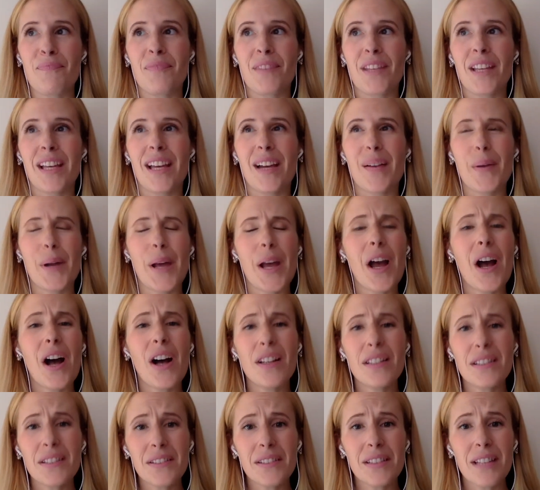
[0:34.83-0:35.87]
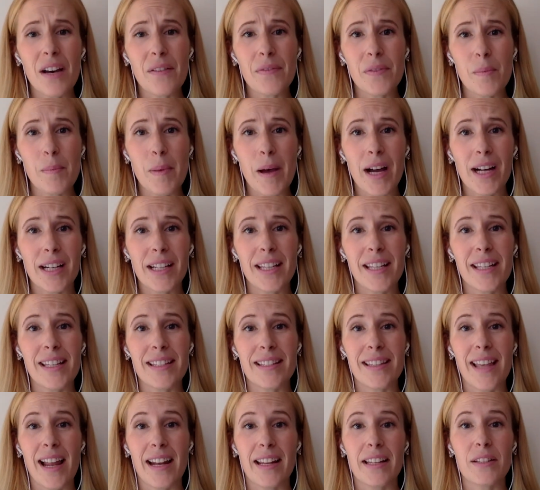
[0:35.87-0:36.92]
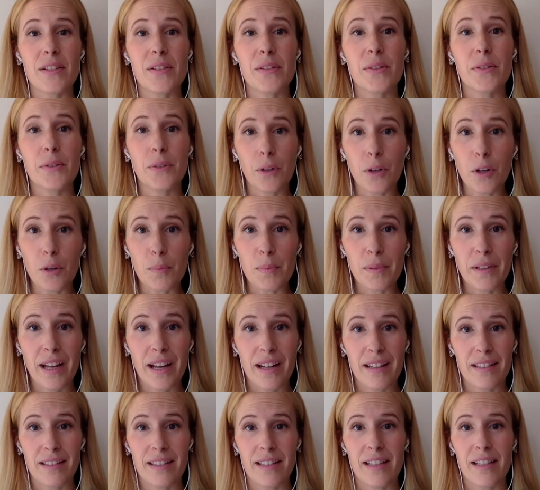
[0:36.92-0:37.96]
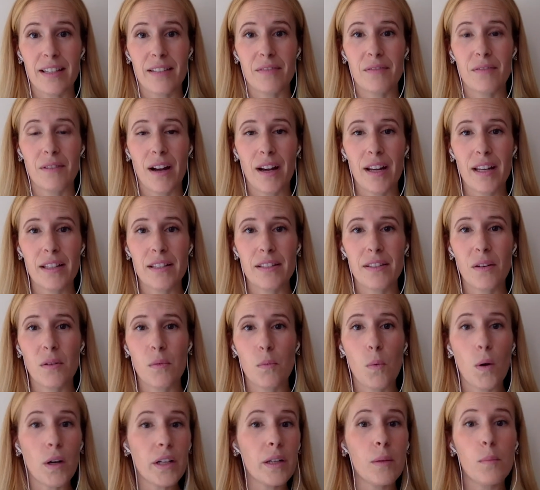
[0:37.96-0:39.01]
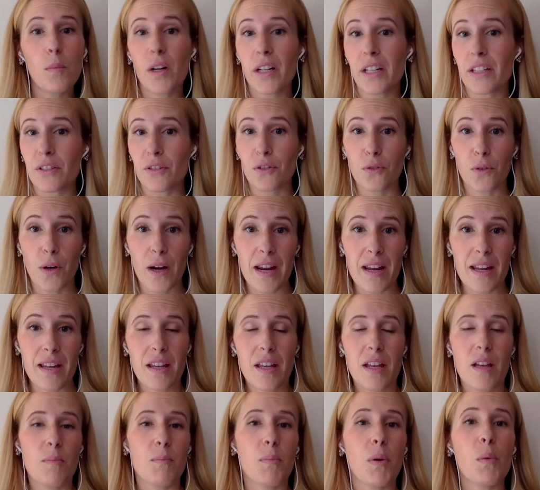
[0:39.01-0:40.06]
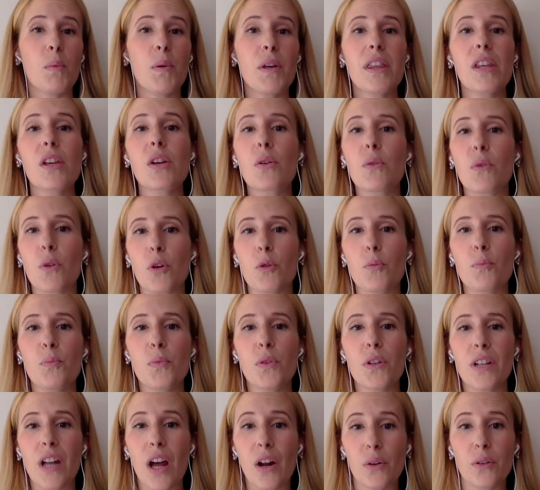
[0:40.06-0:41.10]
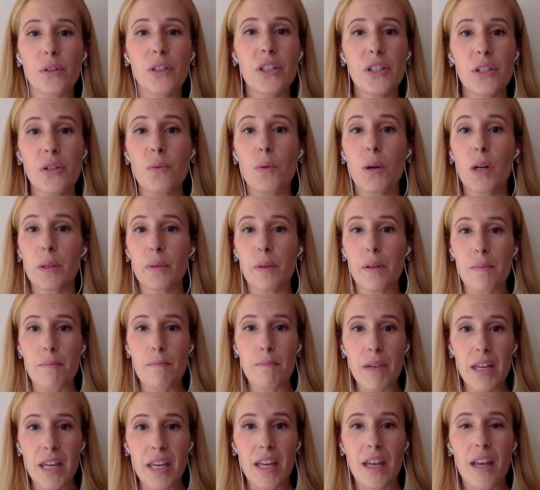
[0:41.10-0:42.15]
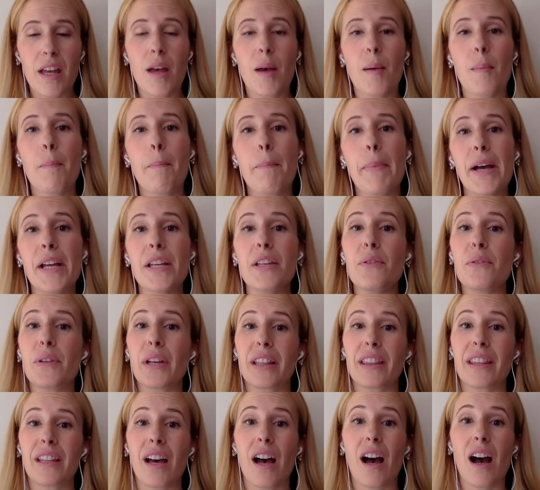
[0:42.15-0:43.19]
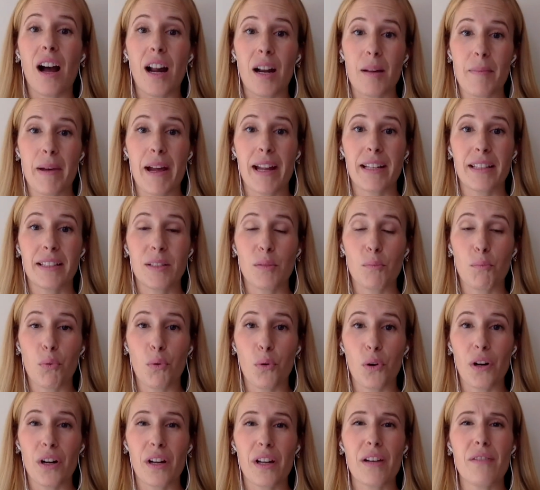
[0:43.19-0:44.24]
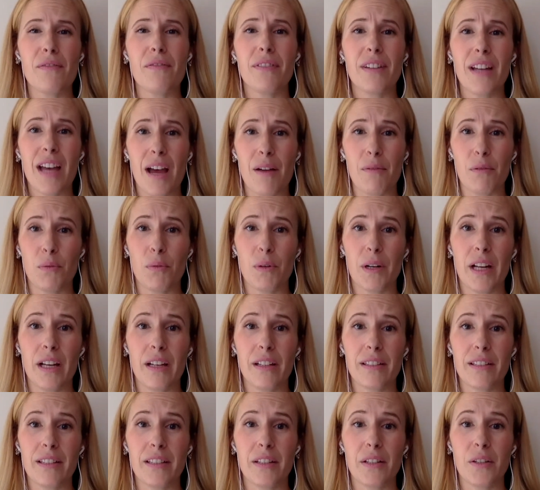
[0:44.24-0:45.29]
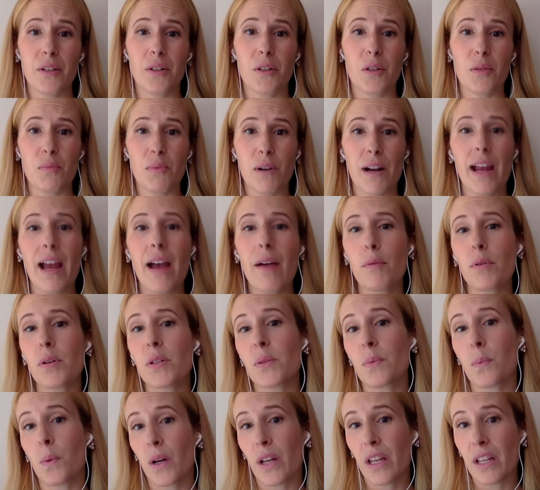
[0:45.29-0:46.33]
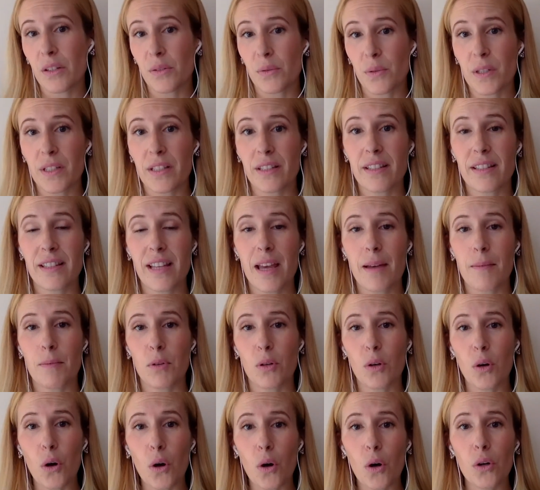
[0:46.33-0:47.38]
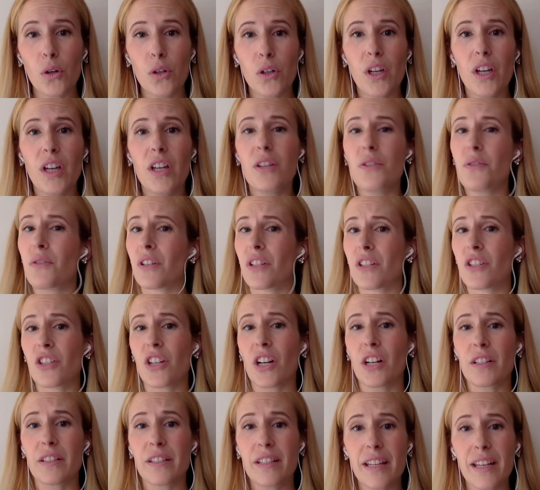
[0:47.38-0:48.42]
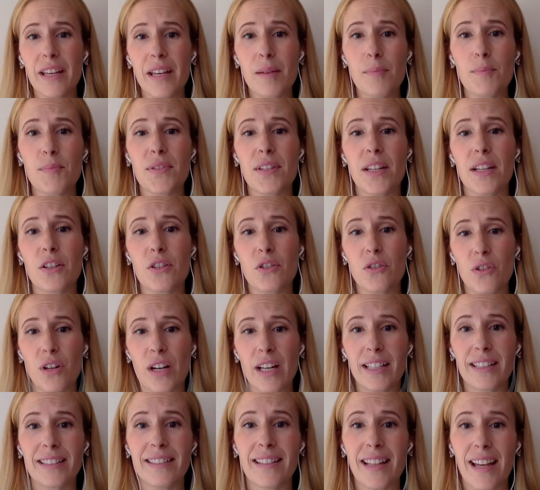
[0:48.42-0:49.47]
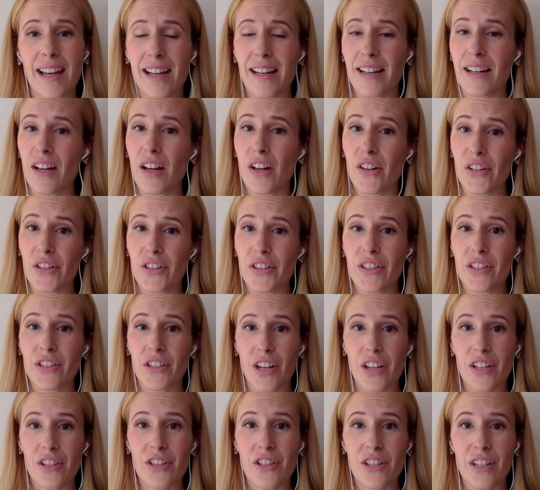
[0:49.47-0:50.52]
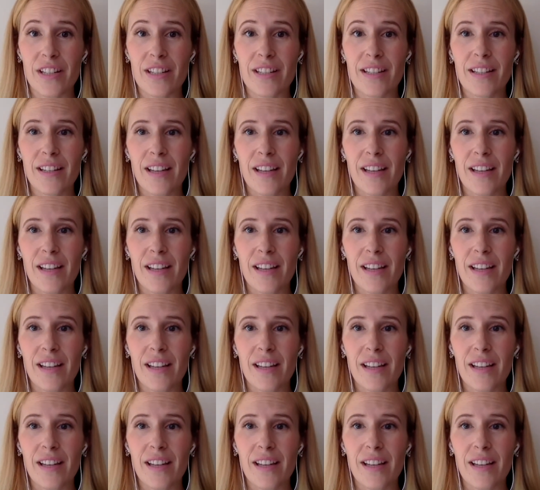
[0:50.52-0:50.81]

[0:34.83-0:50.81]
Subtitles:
What I also love about it is that it's group counseling, right? So one-on-one is great, but with a group, not only do you work with me, but you get the automatic support of everyone else in the group, right? Everyone's working towards the same goal. You can share tips and tricks and other suggestions.